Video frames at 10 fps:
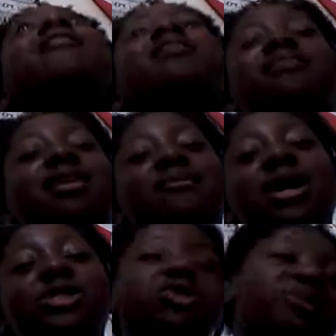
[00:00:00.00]
or not
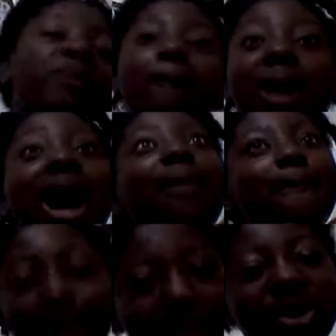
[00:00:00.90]
my tree, but my
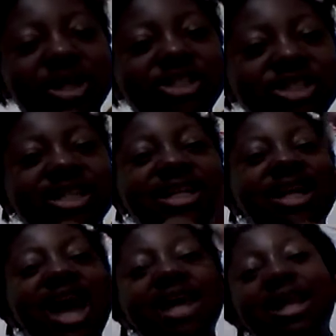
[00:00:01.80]
bush.
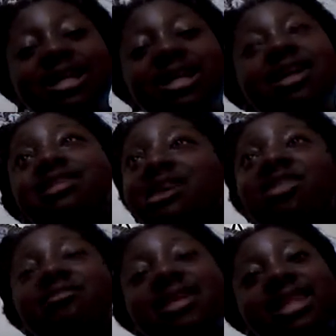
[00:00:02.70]
And I did not tell
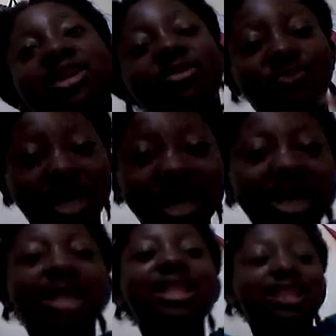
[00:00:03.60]
them that they could
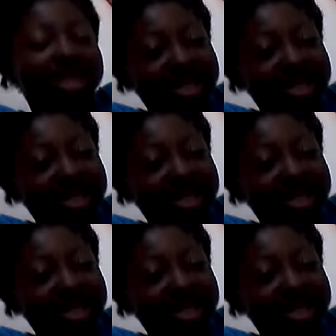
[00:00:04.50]
pick the